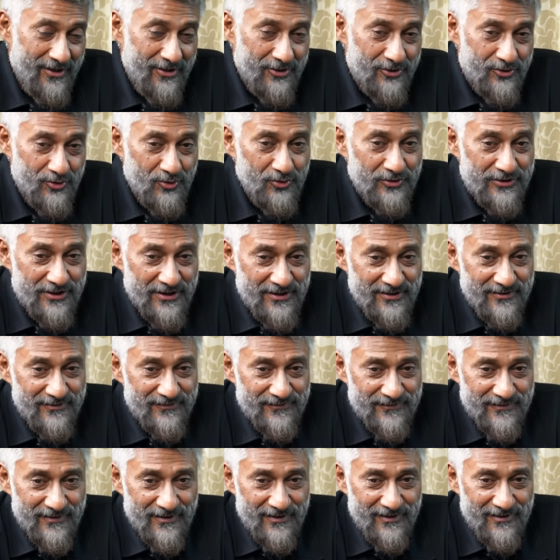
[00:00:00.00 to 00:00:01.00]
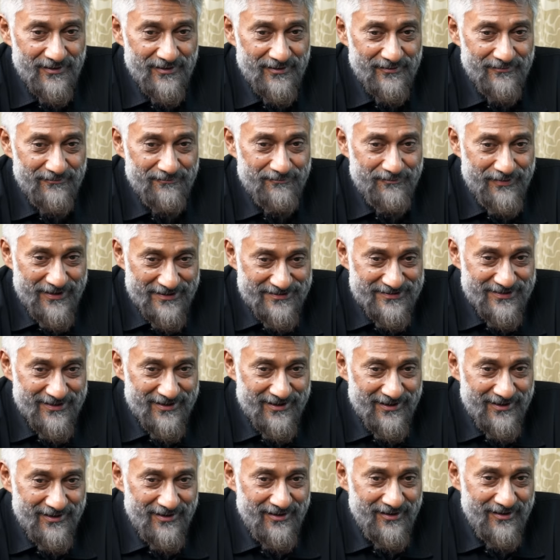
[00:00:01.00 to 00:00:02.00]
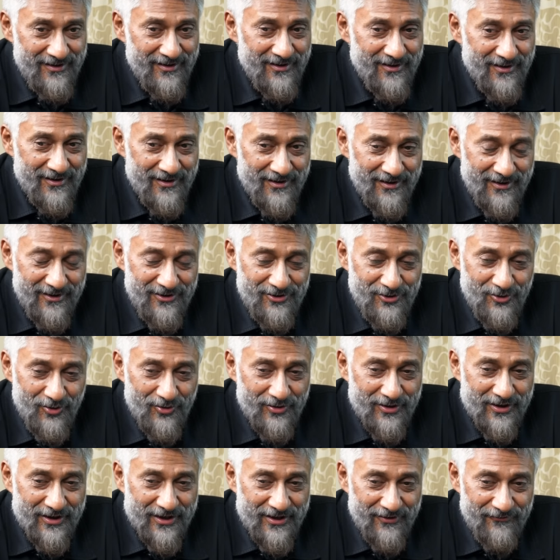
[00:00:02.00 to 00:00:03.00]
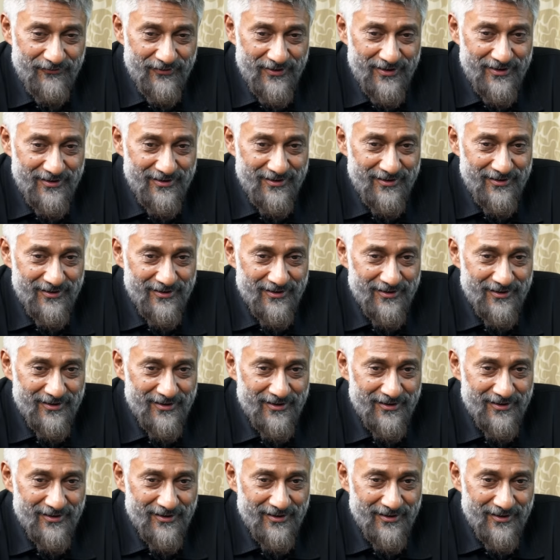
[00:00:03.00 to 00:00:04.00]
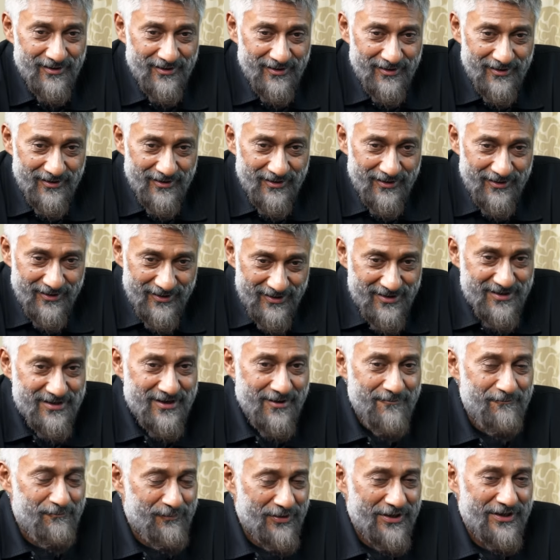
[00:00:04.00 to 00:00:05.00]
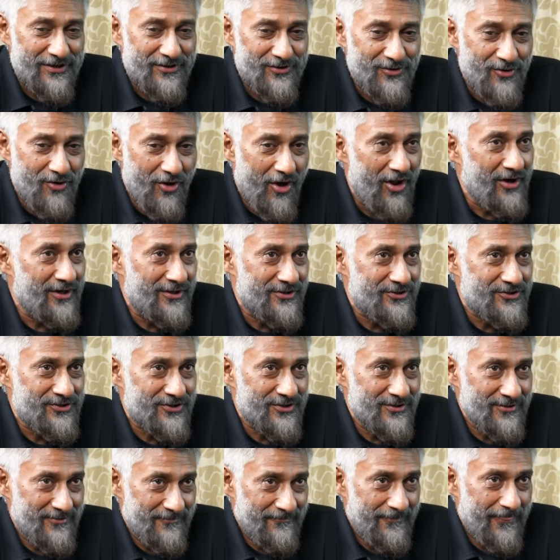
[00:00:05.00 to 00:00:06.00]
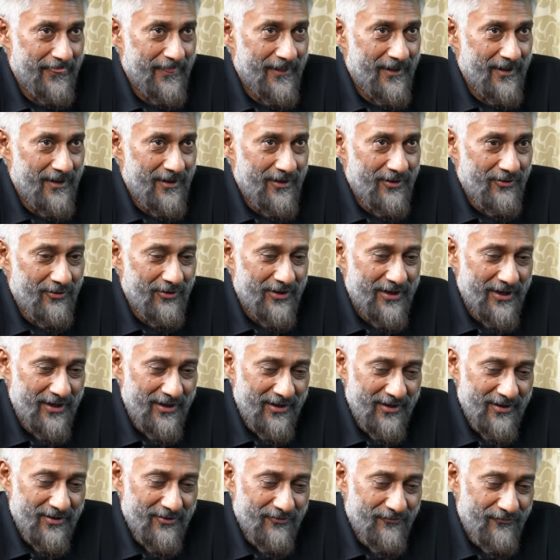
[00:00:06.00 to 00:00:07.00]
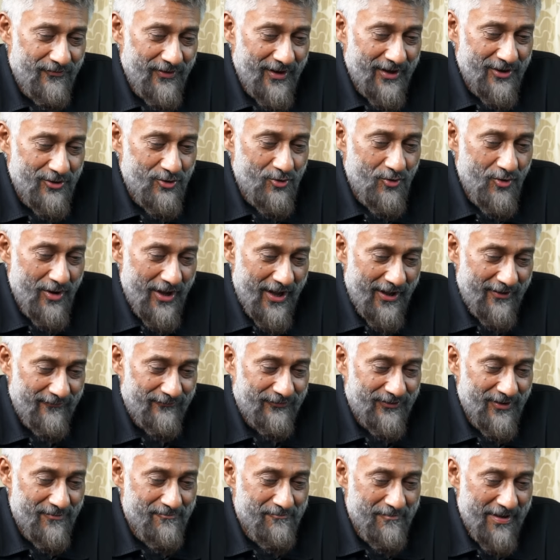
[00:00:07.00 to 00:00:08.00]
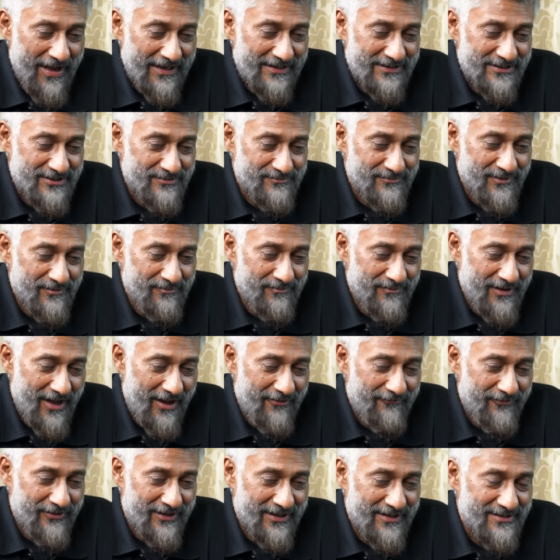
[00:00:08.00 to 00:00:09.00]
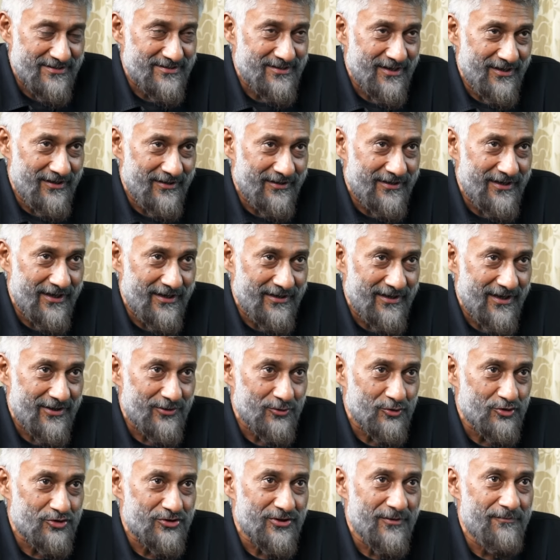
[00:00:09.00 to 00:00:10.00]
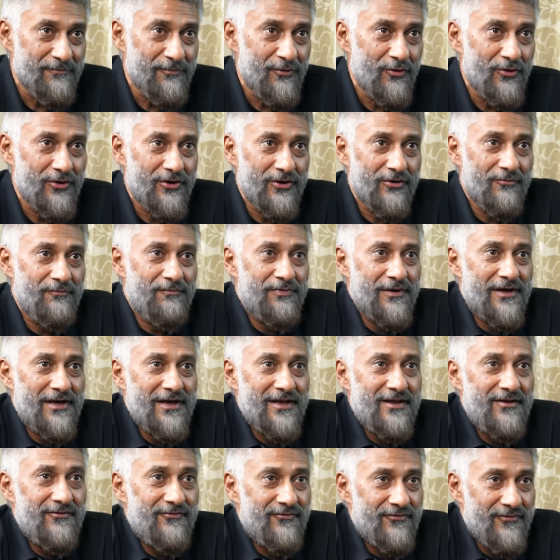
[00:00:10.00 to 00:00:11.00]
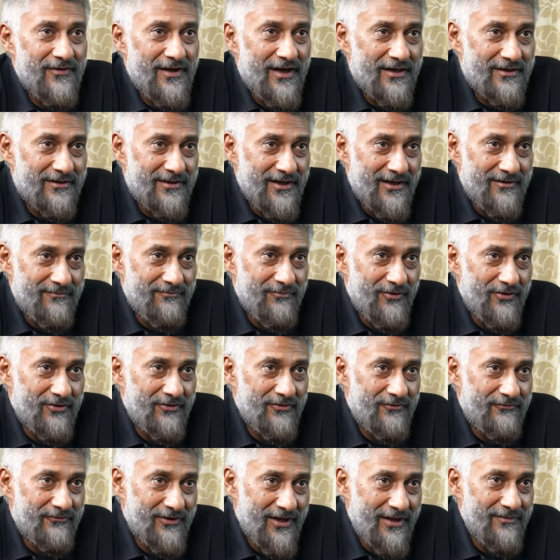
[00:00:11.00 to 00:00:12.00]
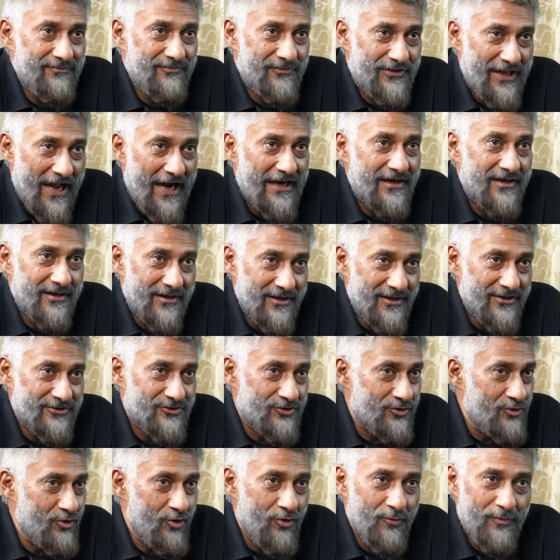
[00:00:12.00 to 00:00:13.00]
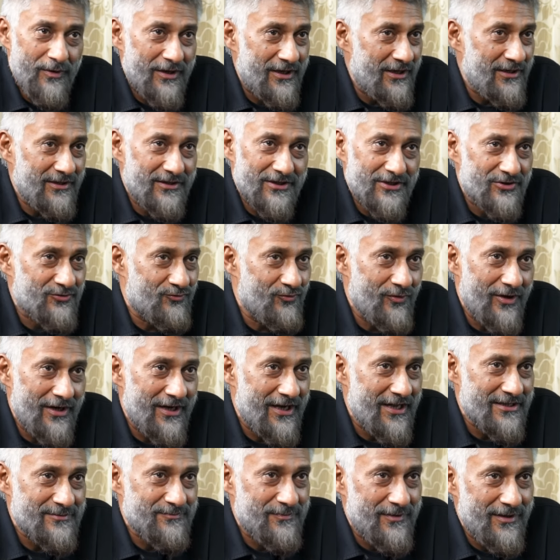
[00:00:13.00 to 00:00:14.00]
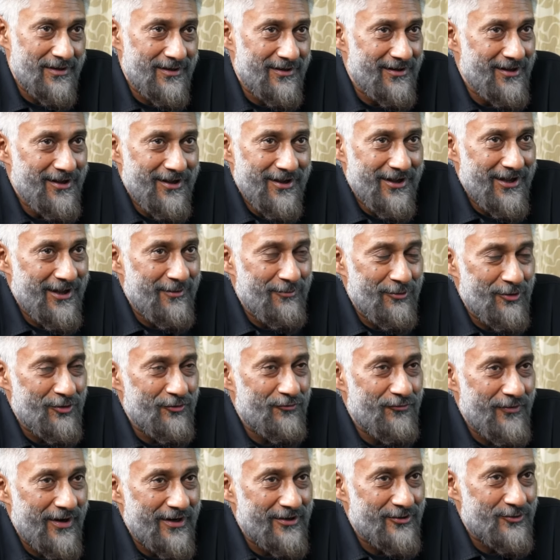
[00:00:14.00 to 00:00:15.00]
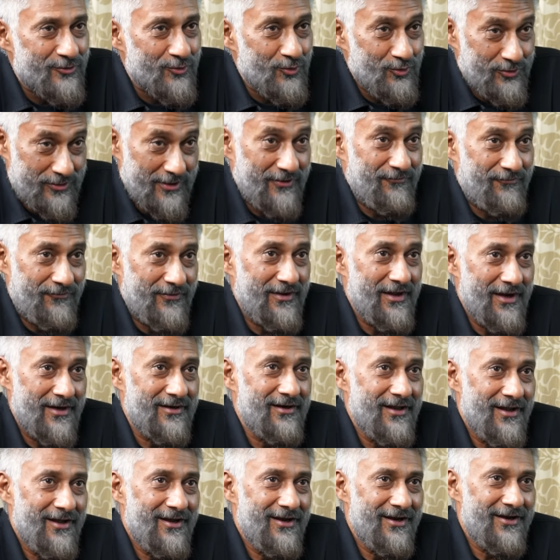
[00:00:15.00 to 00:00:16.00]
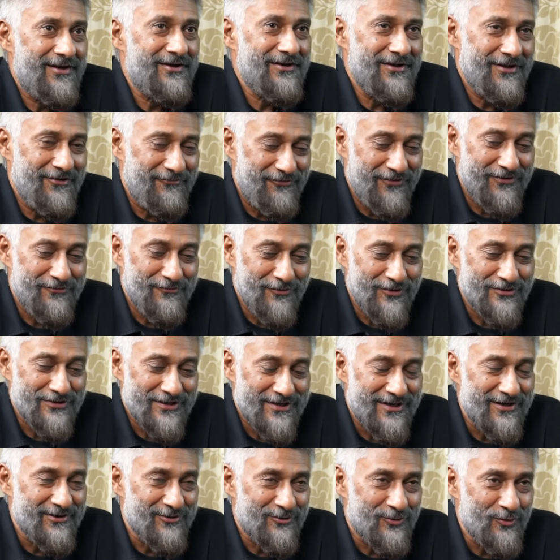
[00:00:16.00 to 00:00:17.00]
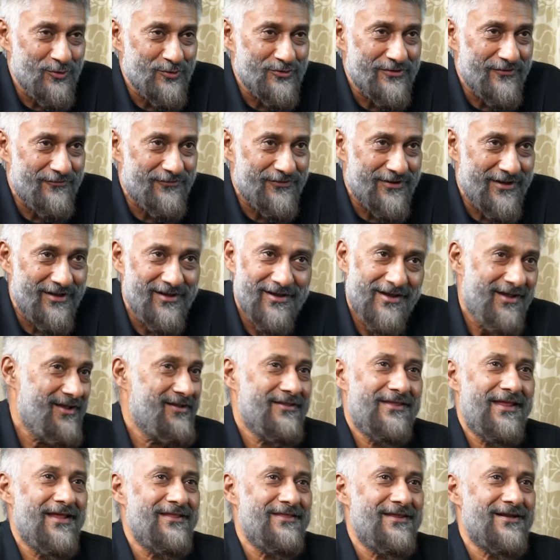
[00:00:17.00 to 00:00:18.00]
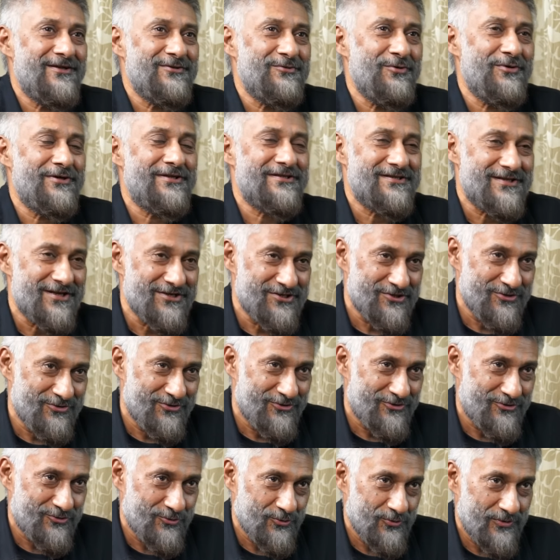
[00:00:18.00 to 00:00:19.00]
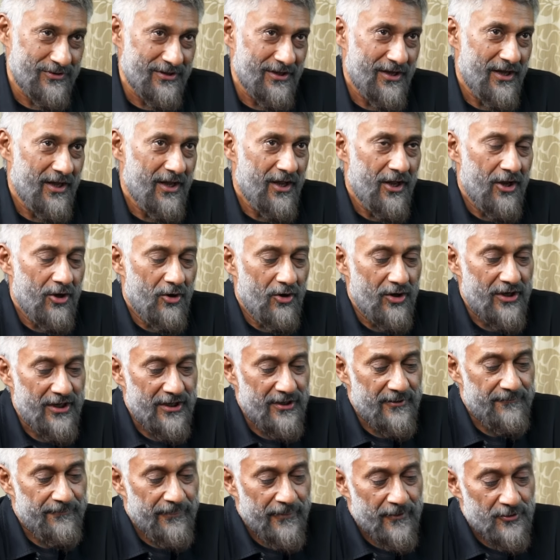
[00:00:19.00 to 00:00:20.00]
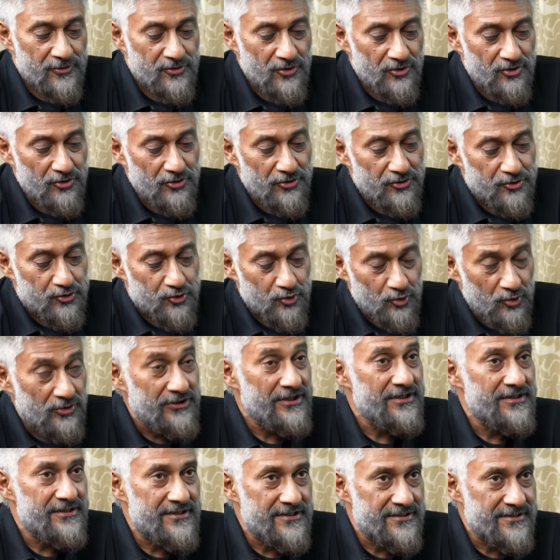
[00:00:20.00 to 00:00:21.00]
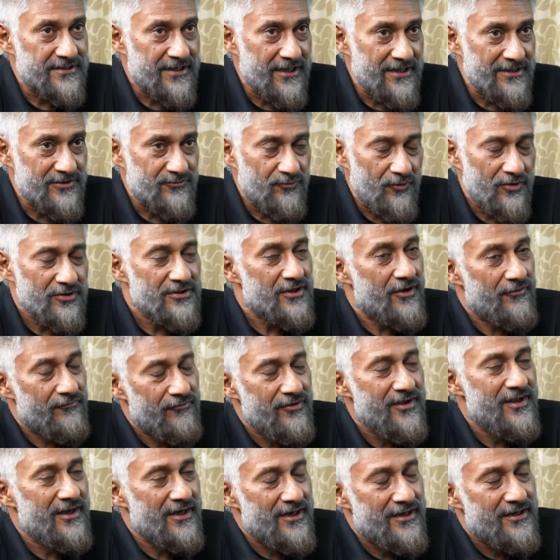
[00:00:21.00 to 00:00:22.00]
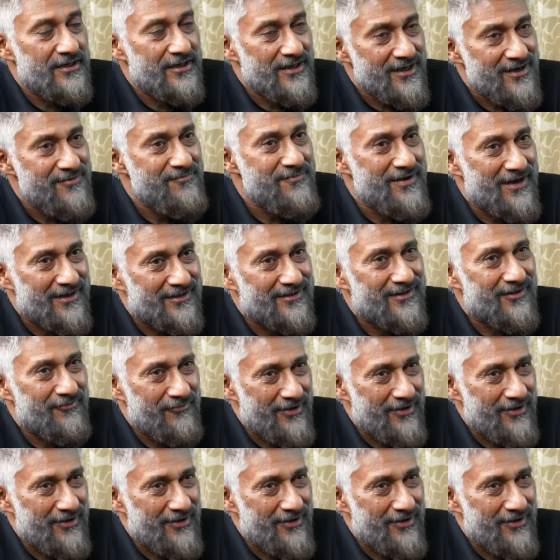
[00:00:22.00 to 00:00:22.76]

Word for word: Truth is basically in your given incomplete knowledge okay, where you have the maximum evidence and data to support your belief at that point of time. That is nobody in this world has been able to find truth. If we had, it, if it was a conclusive thing, then there is no discussion on truth. Right. Okay. So the truth in this case was we indeed made the